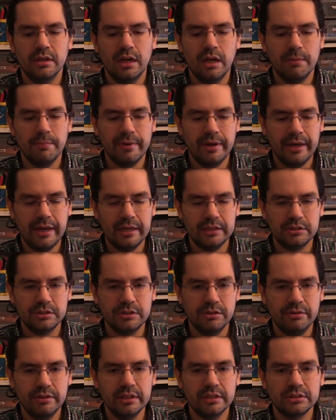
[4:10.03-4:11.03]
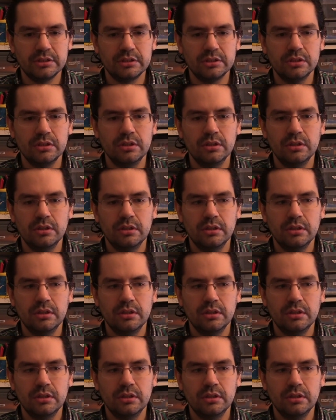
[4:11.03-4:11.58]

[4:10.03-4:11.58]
I might ask you this.